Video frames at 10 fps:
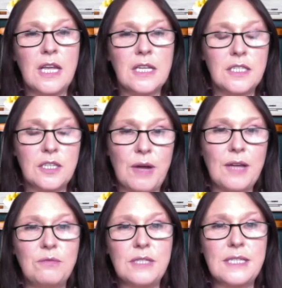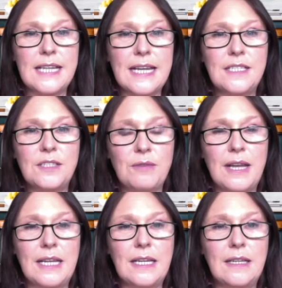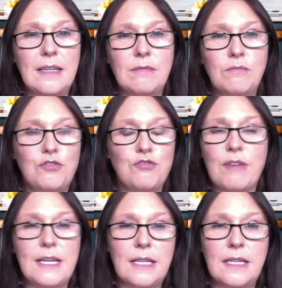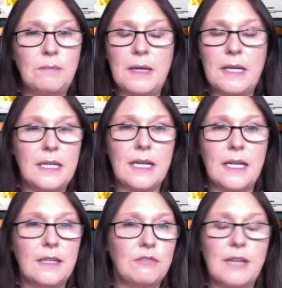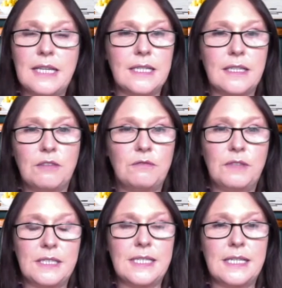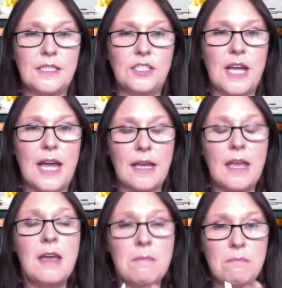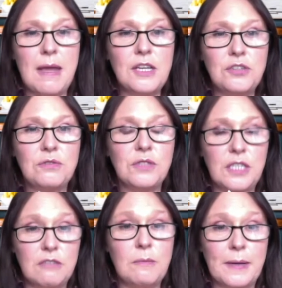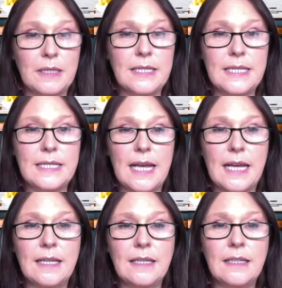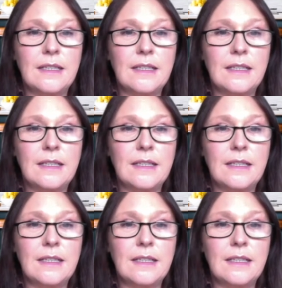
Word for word: So I say to any trainee PDI or an ADI come for the standards check, make sure that your ability is there.